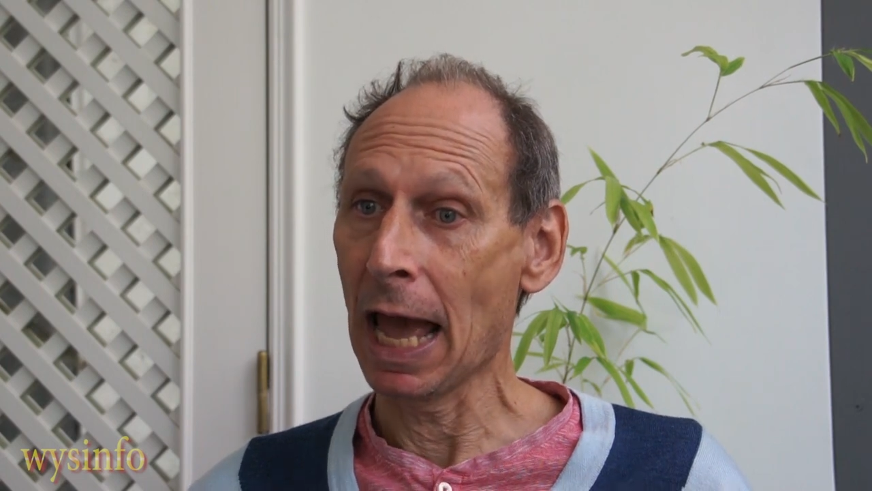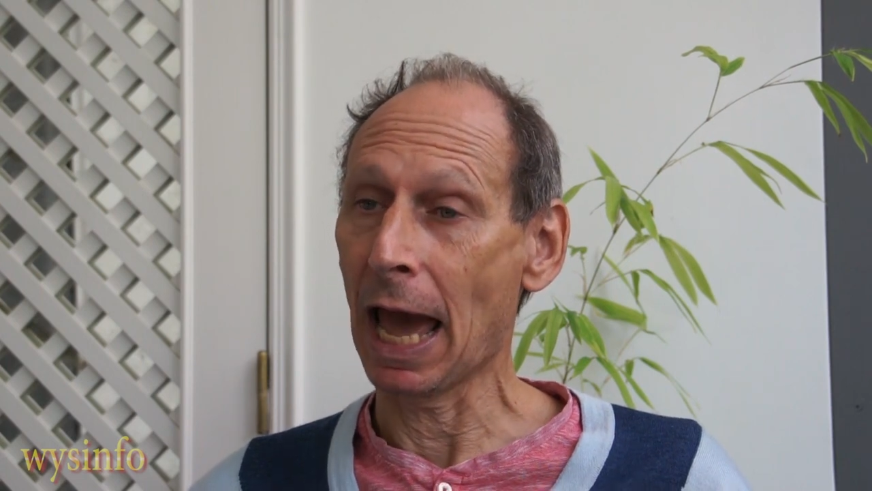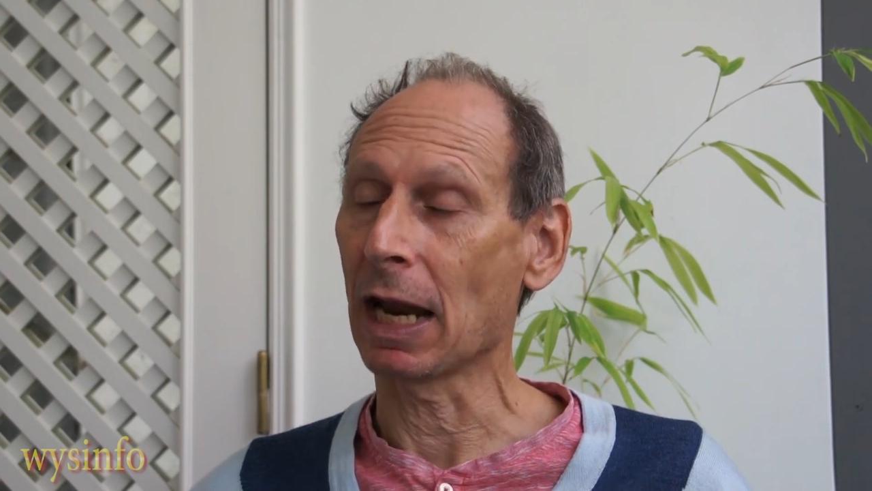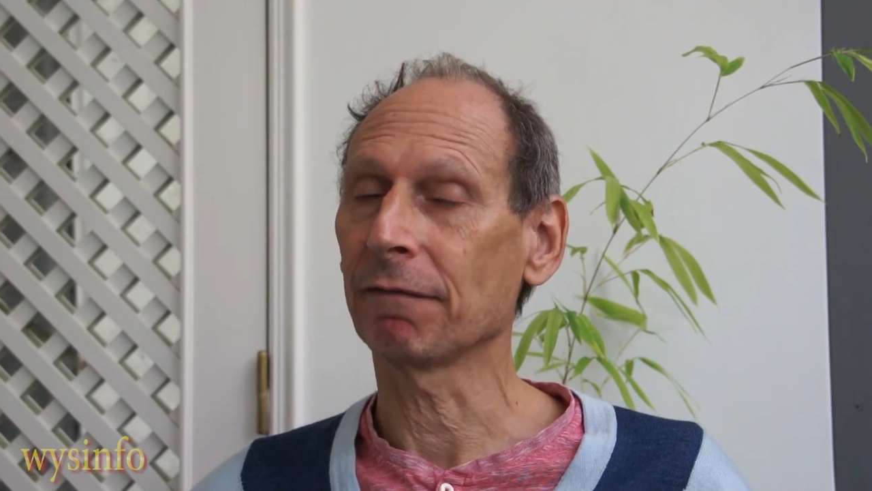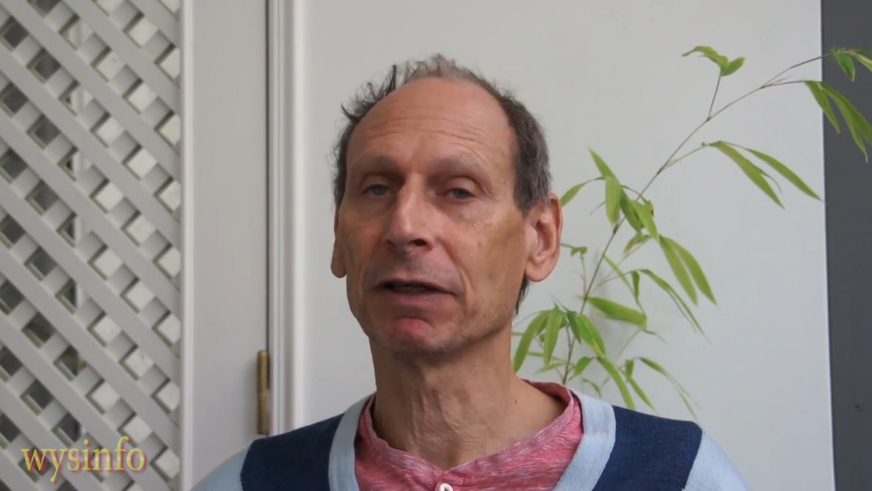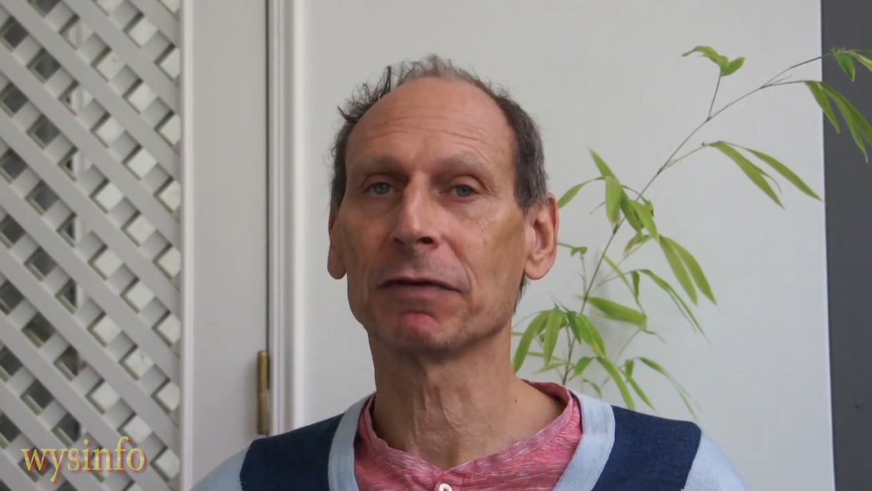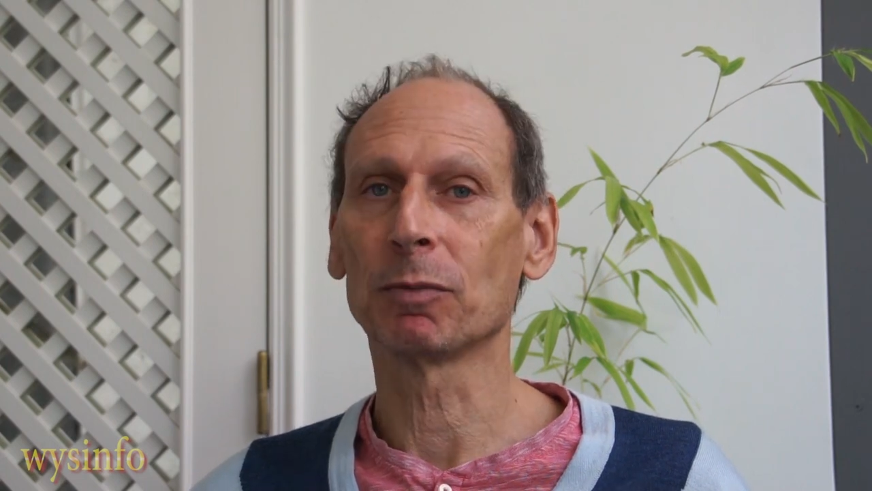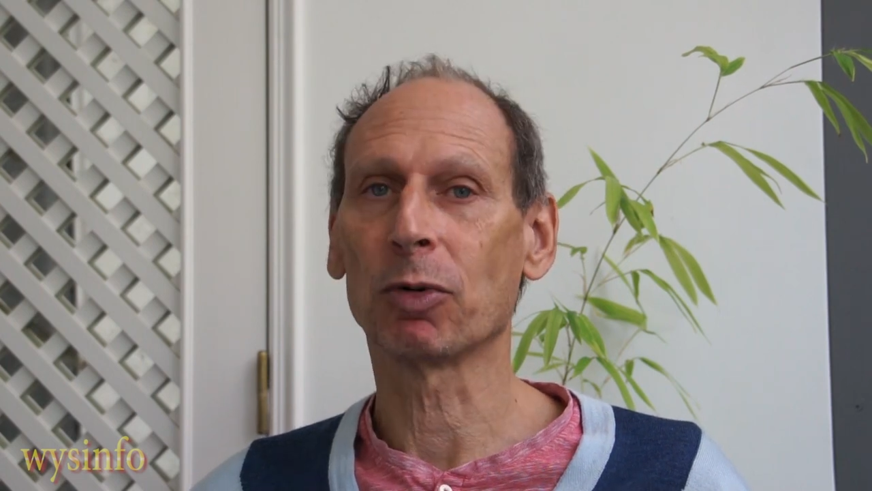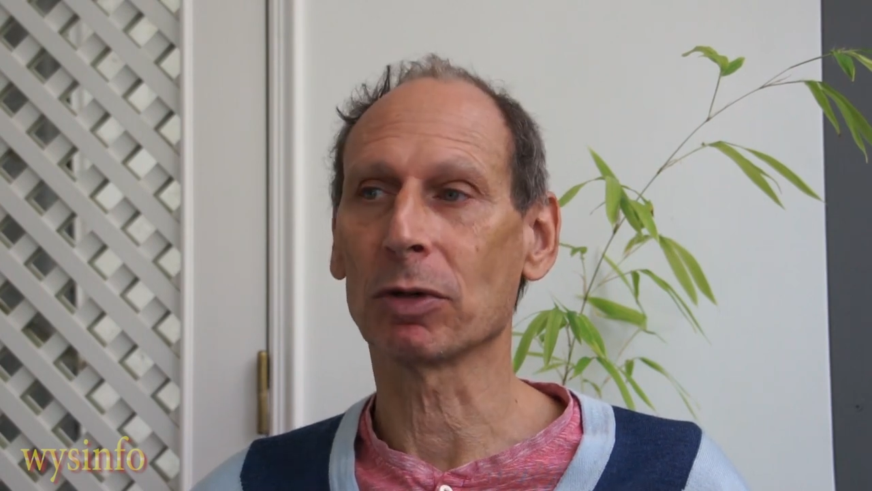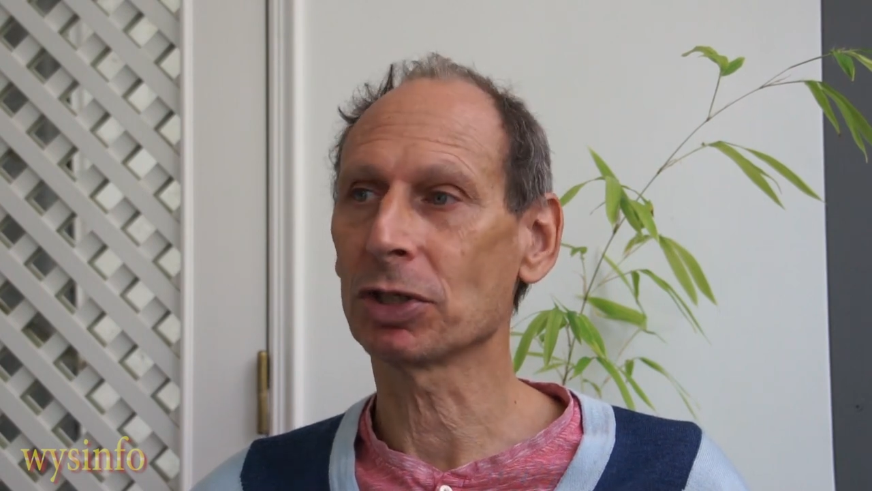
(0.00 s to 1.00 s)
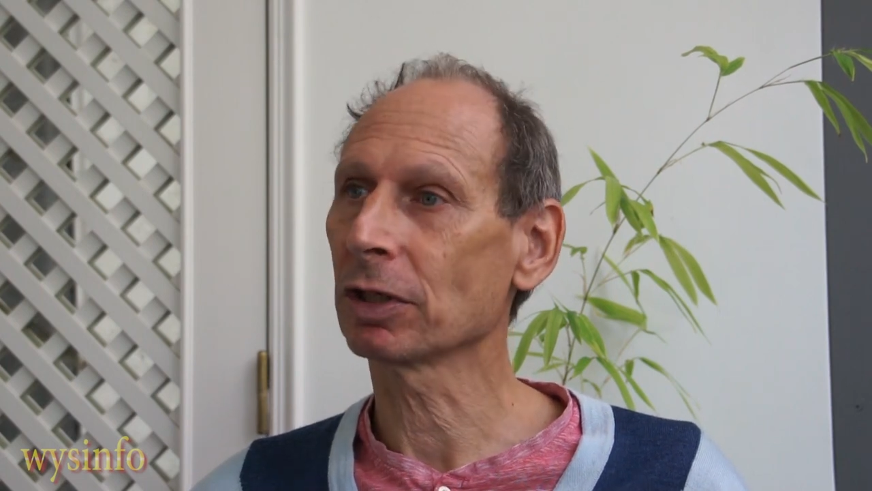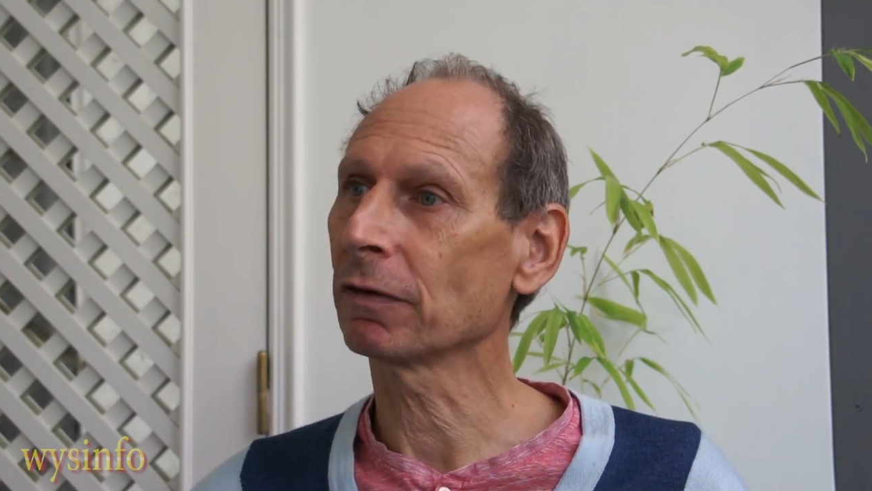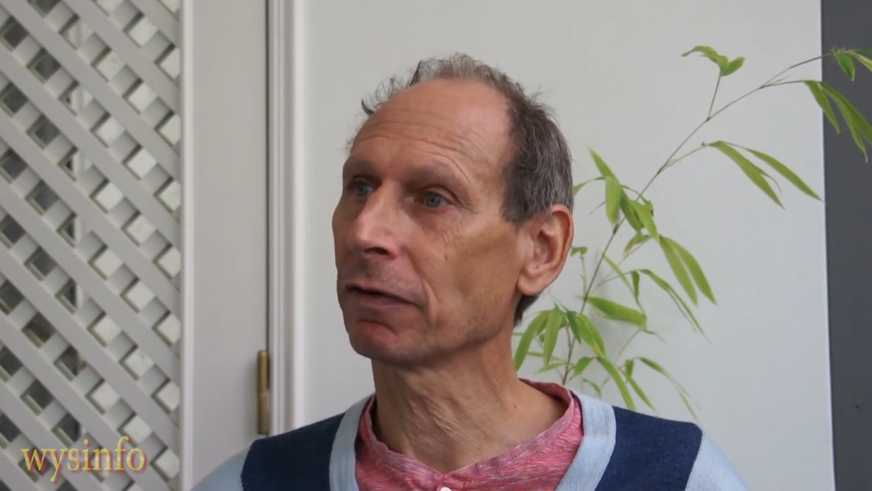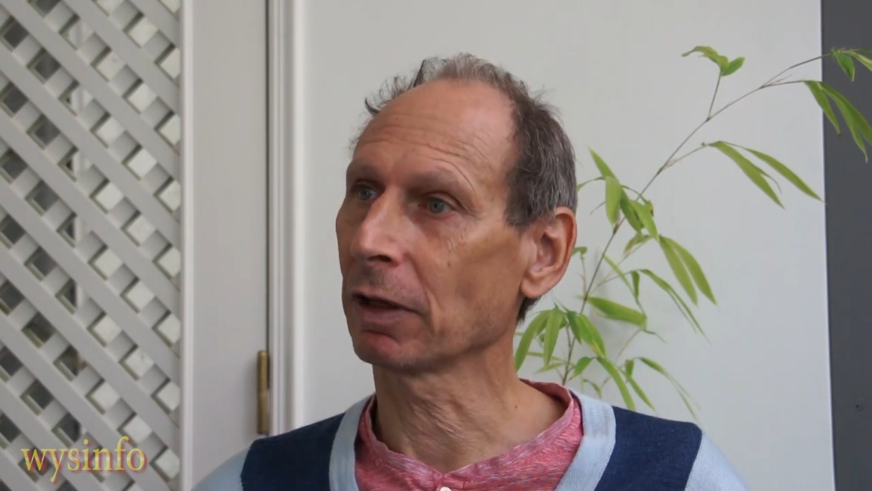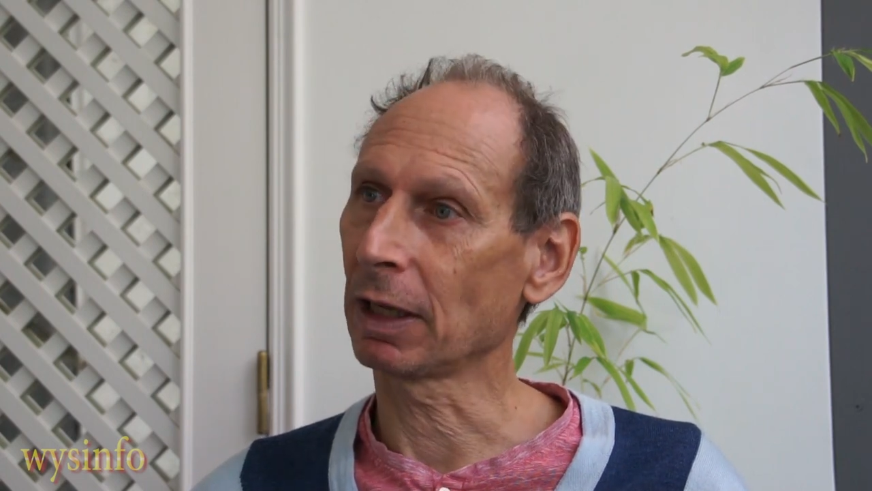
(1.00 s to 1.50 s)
and I've lived in Portugal for the